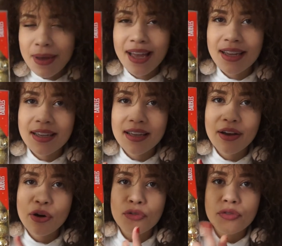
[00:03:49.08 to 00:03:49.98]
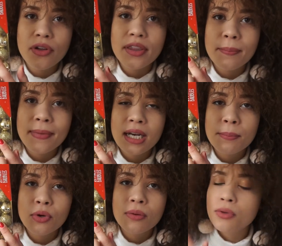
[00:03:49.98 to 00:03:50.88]
pack of the mini
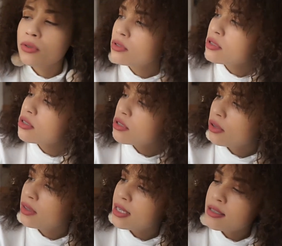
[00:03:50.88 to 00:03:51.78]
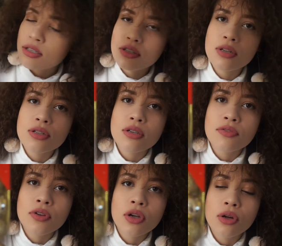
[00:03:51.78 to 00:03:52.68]
baubles. So these are just lots of